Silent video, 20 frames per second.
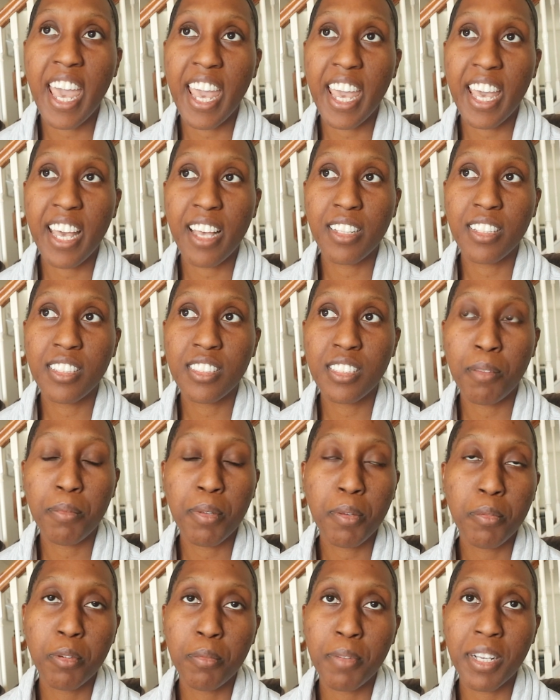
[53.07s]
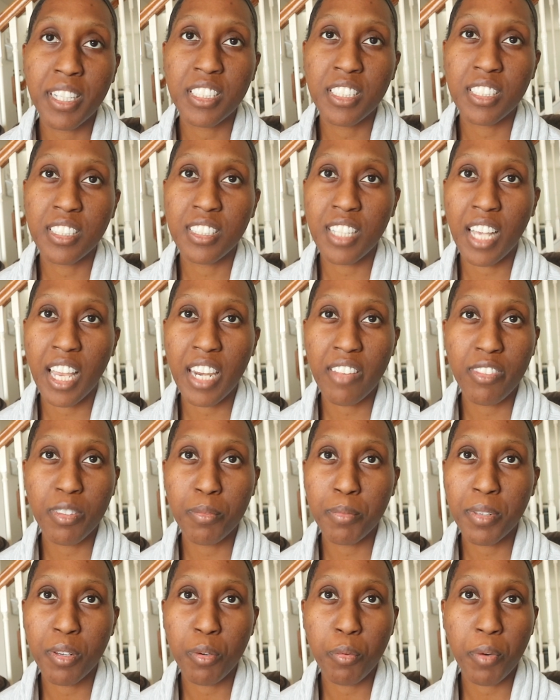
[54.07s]
And some people may just not
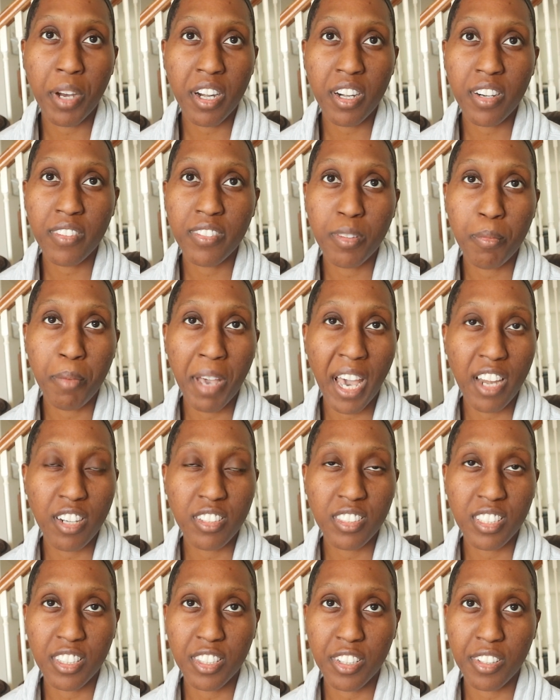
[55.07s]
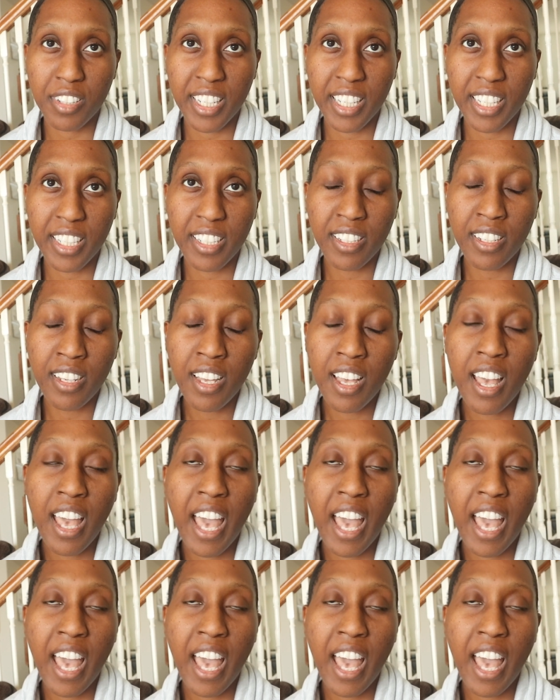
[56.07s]
even be aware of the patterns that they're in